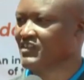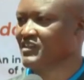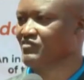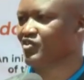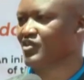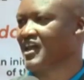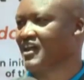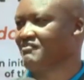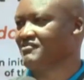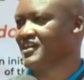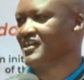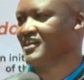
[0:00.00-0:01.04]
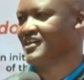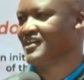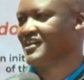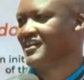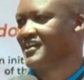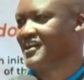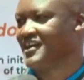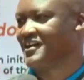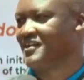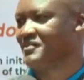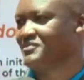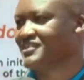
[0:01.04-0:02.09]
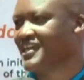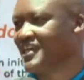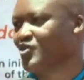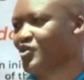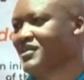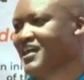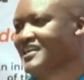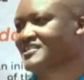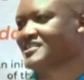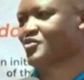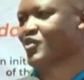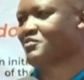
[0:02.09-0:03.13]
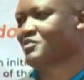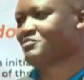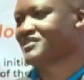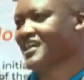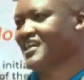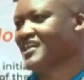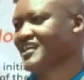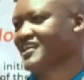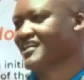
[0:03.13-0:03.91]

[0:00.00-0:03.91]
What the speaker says: even if you don't have say, you'll be asked, what mse?